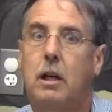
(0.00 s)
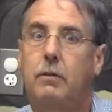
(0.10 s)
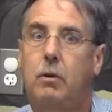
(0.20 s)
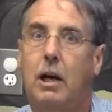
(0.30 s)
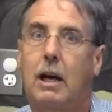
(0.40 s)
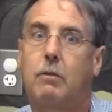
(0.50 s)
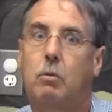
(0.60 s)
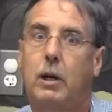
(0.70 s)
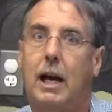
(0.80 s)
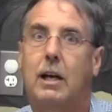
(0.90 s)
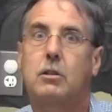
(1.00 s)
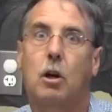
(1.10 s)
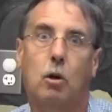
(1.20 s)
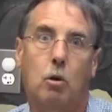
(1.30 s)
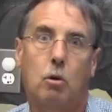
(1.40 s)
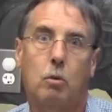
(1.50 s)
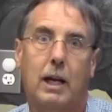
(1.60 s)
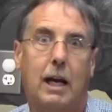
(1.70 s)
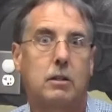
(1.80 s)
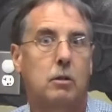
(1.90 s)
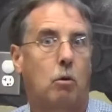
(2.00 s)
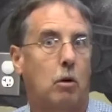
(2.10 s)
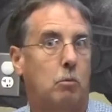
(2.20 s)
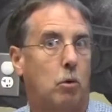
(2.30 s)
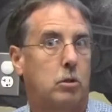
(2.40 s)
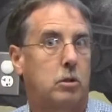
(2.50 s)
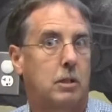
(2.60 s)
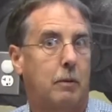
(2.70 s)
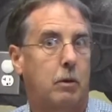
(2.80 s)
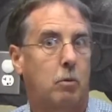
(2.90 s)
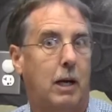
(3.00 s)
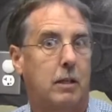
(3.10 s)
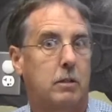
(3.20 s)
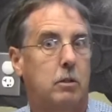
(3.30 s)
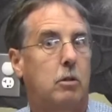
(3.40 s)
if you have a reaction, a local reaction or a more systemic reaction,